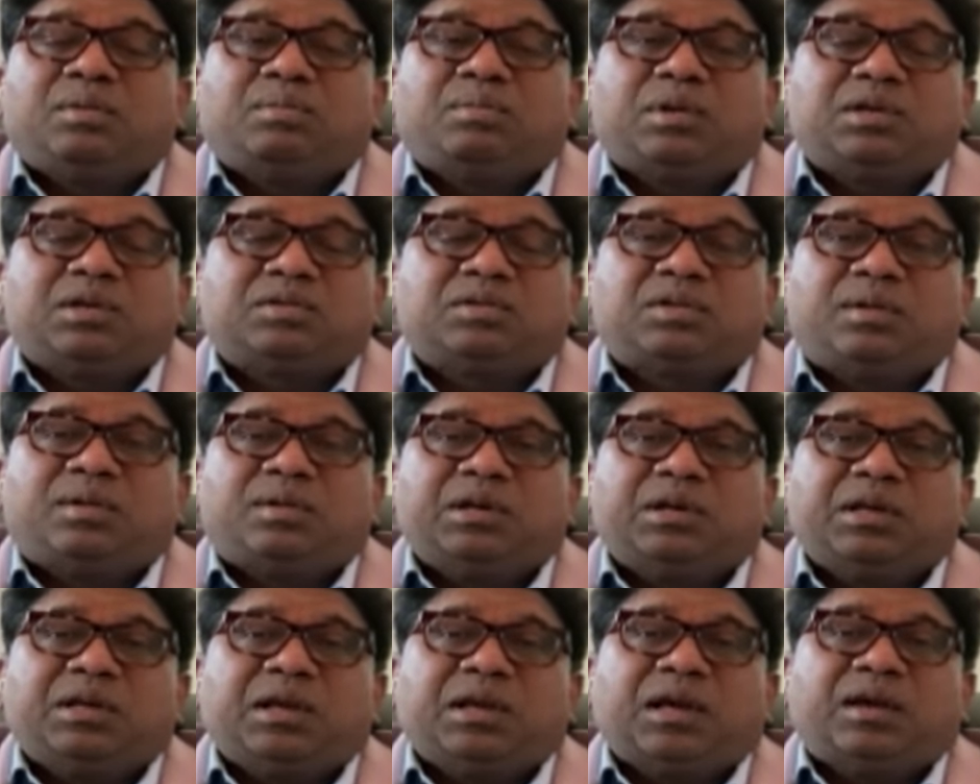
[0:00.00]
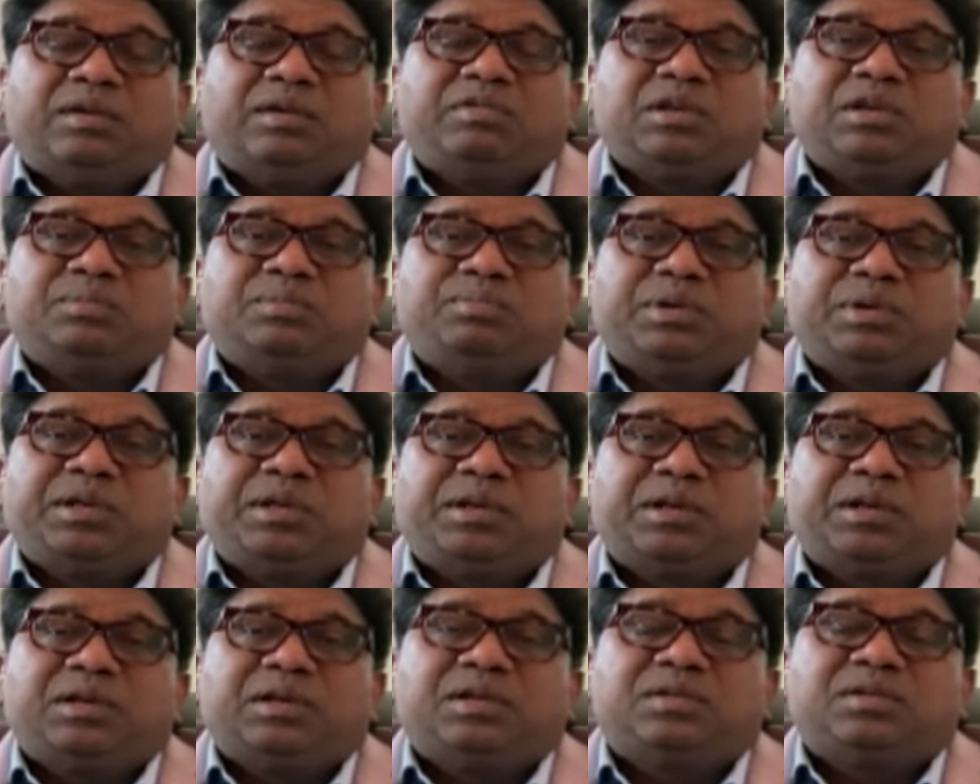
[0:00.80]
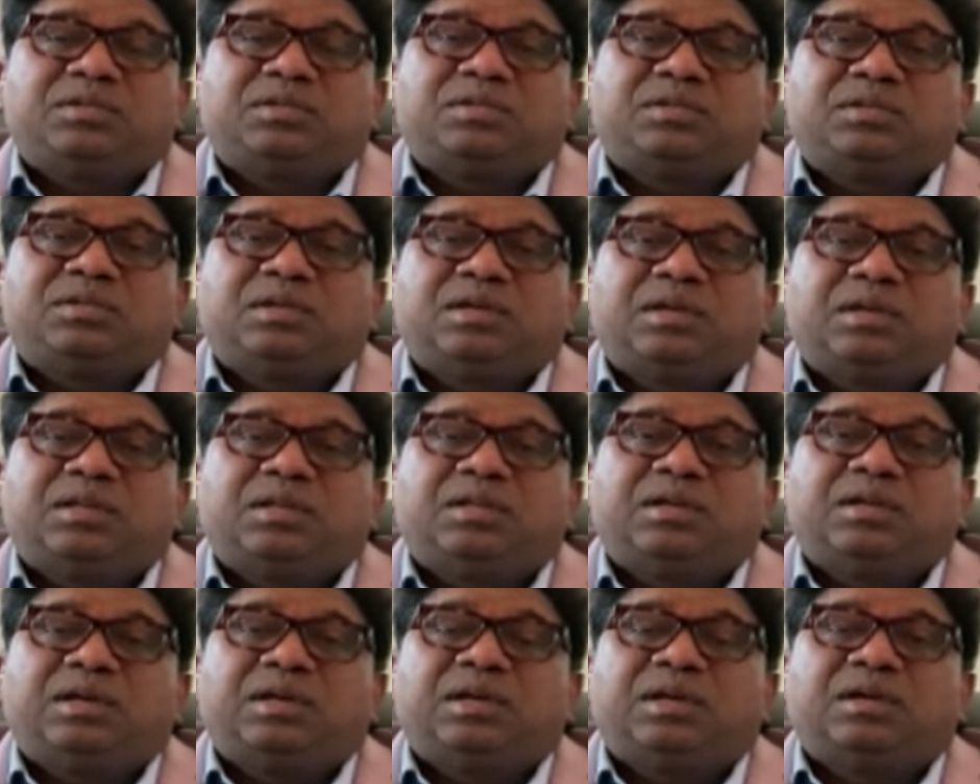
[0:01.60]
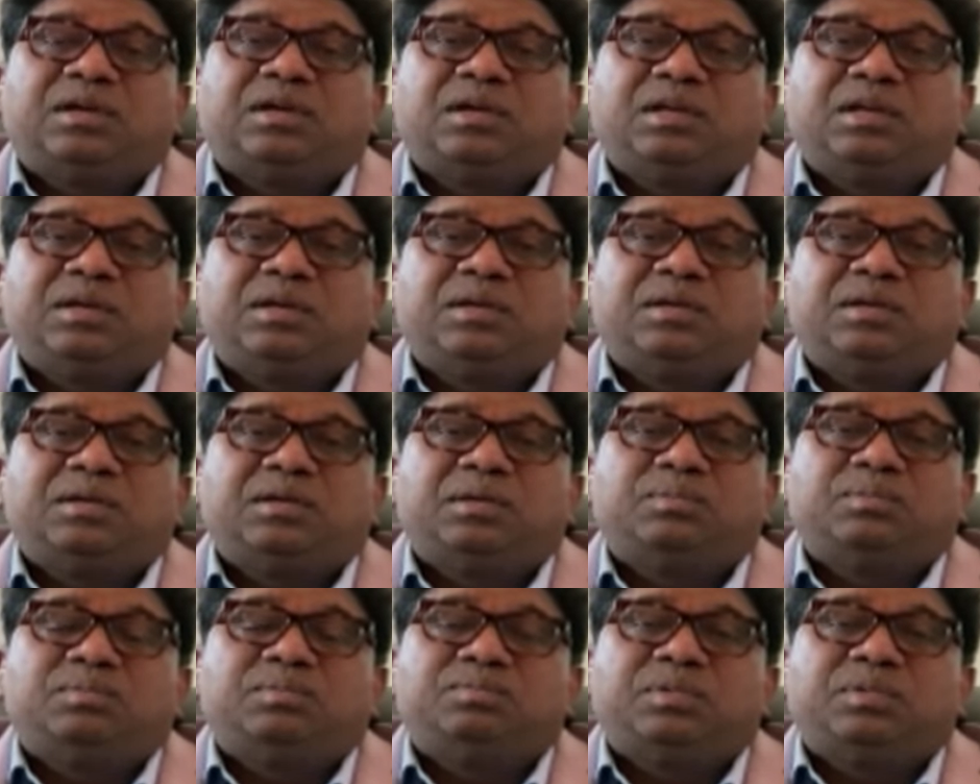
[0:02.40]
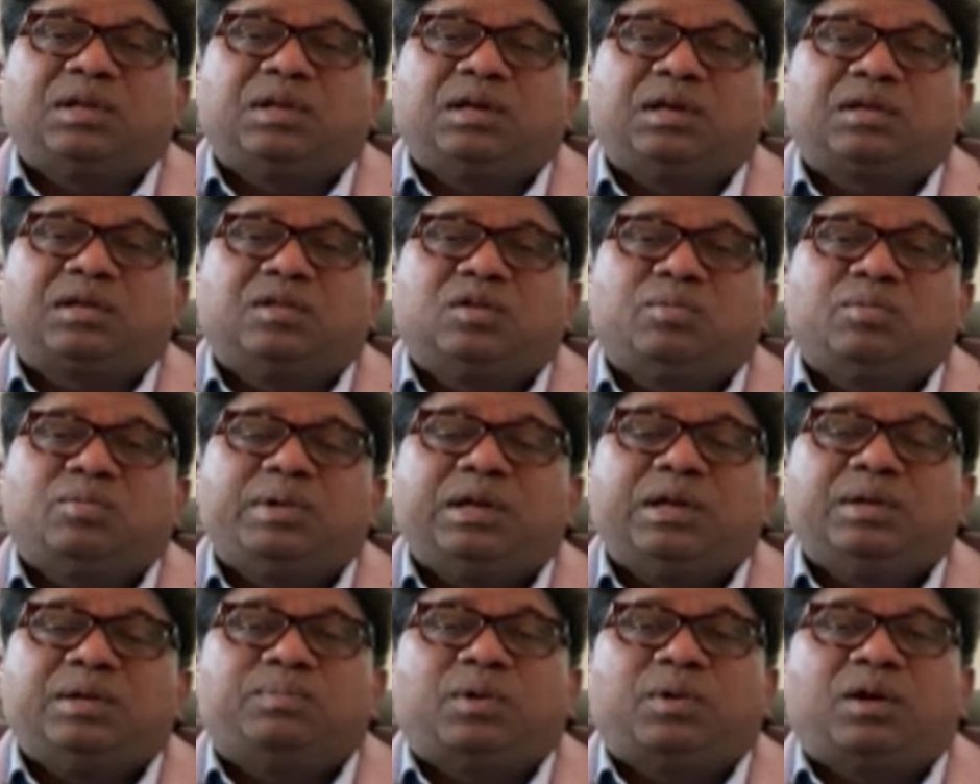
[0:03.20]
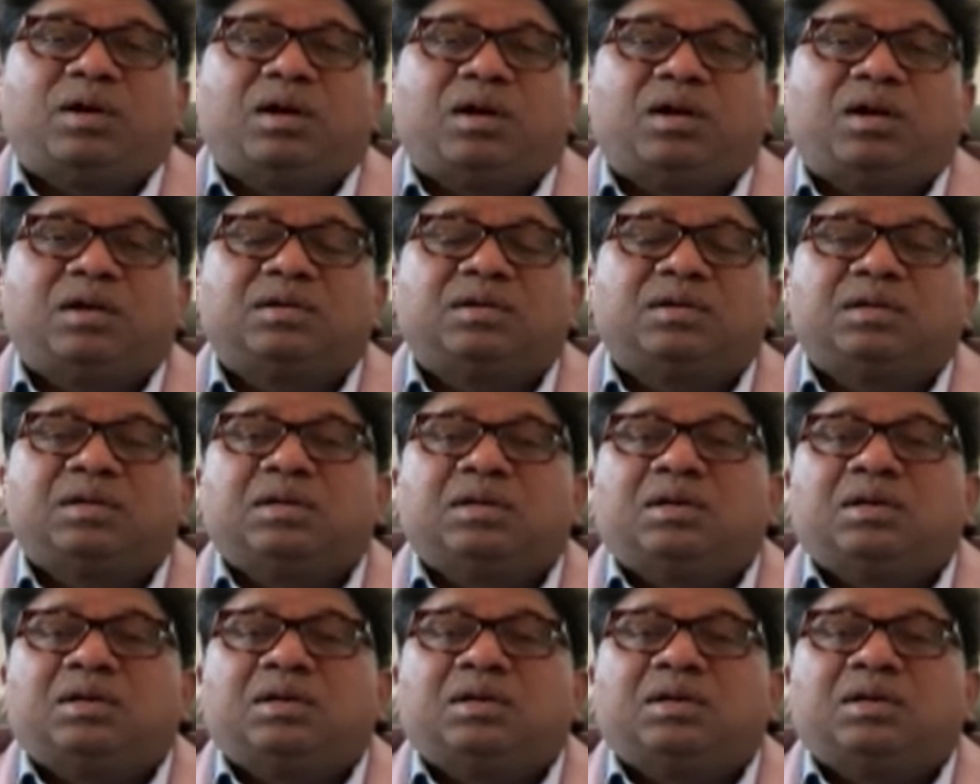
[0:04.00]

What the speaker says: but somebody having periods in the early, like in the mid part,